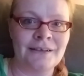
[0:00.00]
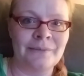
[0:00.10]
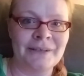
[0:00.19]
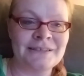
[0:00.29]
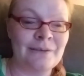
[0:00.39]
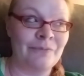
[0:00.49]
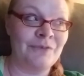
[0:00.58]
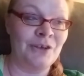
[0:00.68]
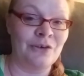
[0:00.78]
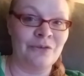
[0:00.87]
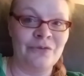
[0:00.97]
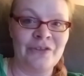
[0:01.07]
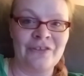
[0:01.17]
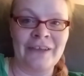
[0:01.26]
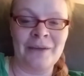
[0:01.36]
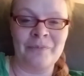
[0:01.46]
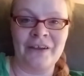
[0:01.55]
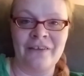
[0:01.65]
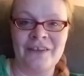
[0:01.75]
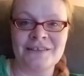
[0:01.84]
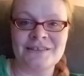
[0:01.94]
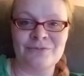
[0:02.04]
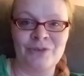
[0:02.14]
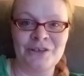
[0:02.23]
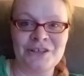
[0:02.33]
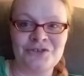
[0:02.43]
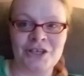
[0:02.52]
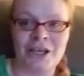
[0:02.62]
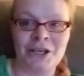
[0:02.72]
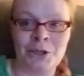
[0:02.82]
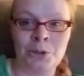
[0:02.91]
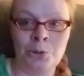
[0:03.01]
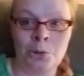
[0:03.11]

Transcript: except, for the lamp there that's really shining.